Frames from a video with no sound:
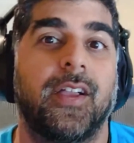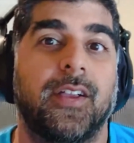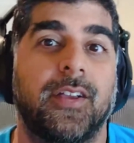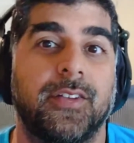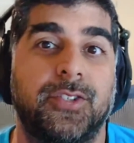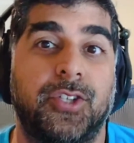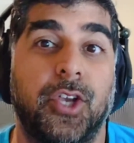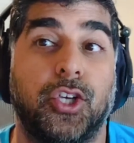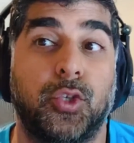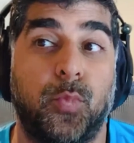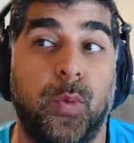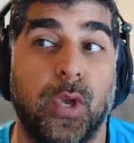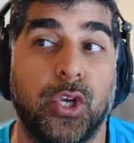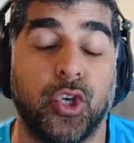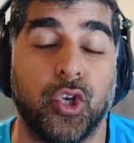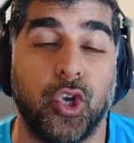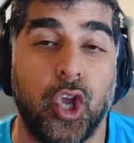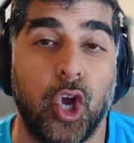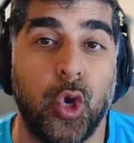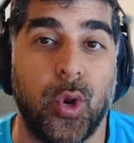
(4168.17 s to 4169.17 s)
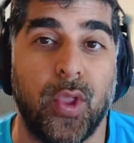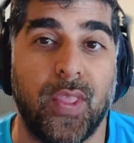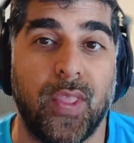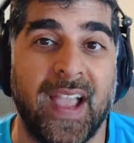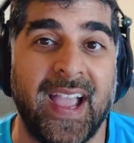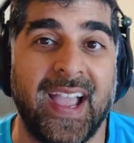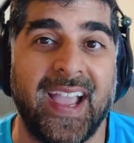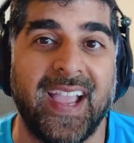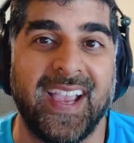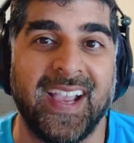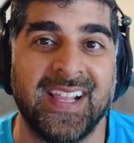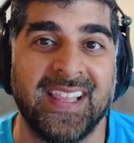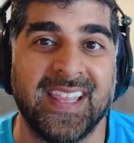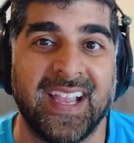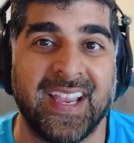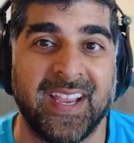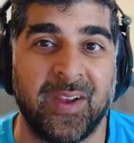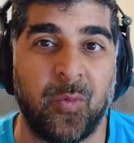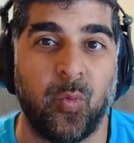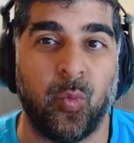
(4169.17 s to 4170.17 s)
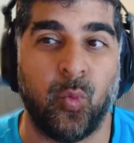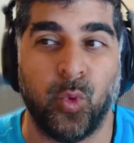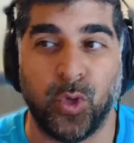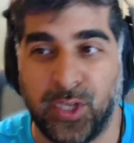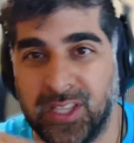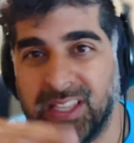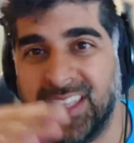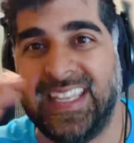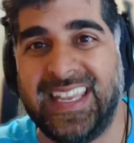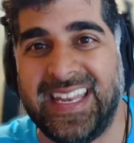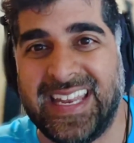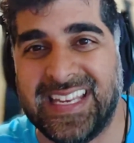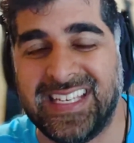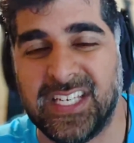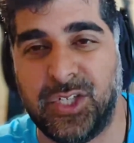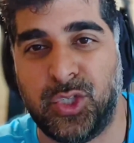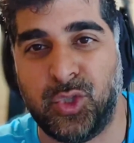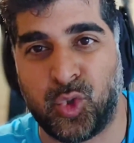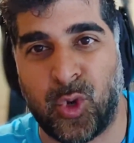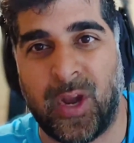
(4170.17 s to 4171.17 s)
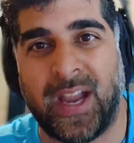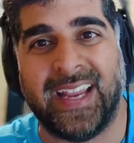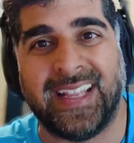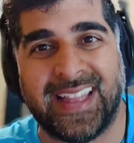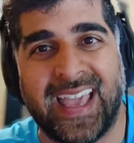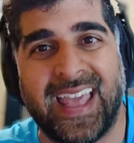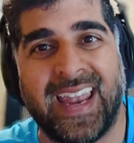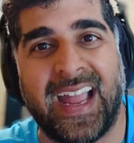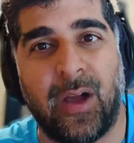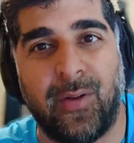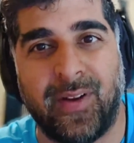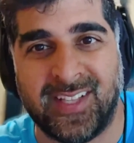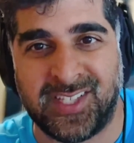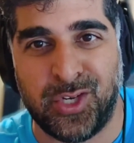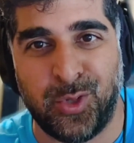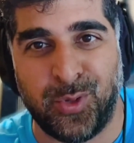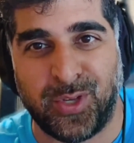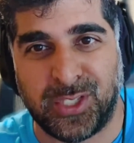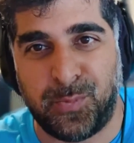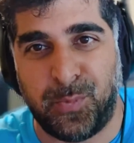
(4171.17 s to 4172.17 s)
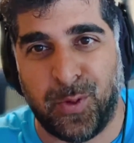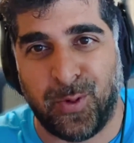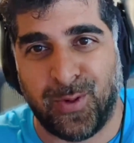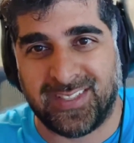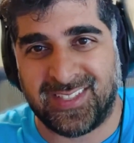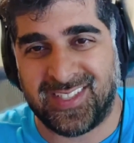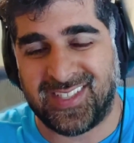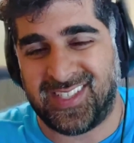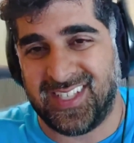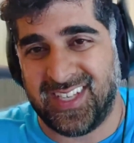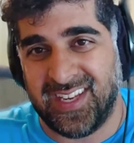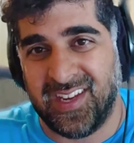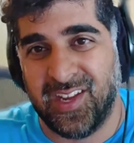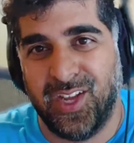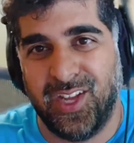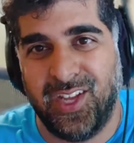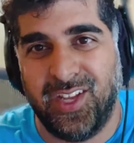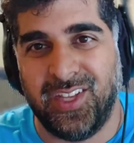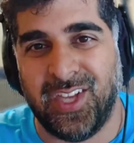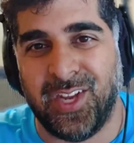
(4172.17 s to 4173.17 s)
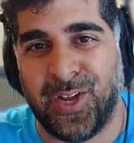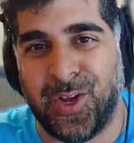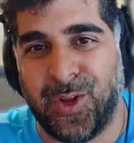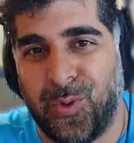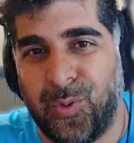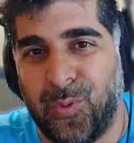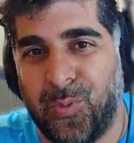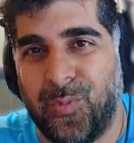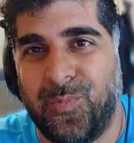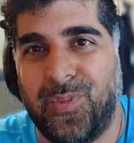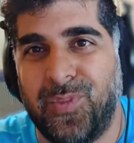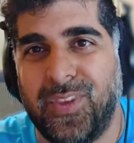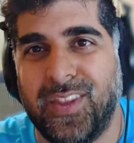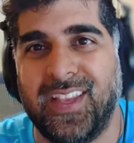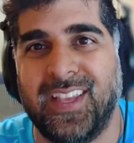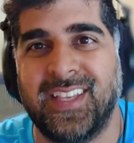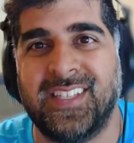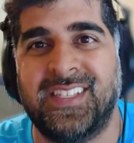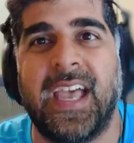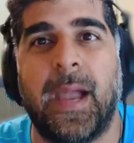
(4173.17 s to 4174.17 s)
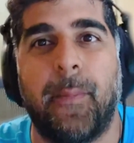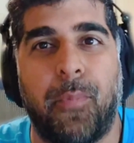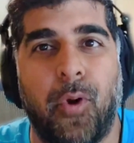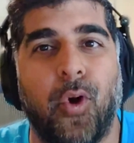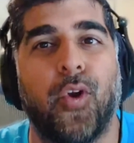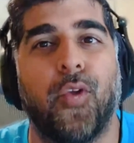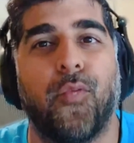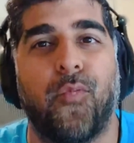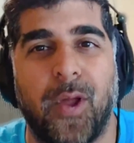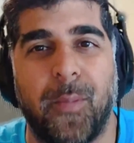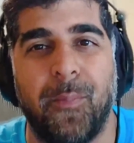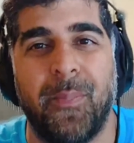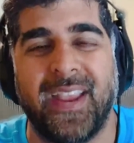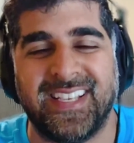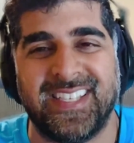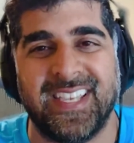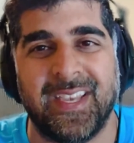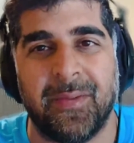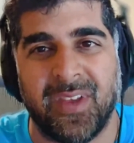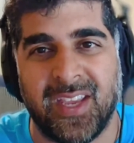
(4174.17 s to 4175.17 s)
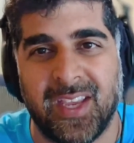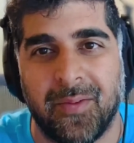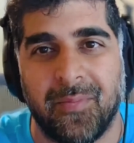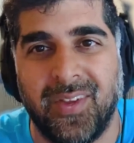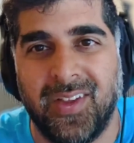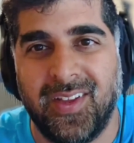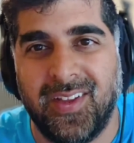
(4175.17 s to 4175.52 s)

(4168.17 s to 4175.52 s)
took special note of that and like would lean into trying that out as a new experience to see, you know, is that part of what makes him him?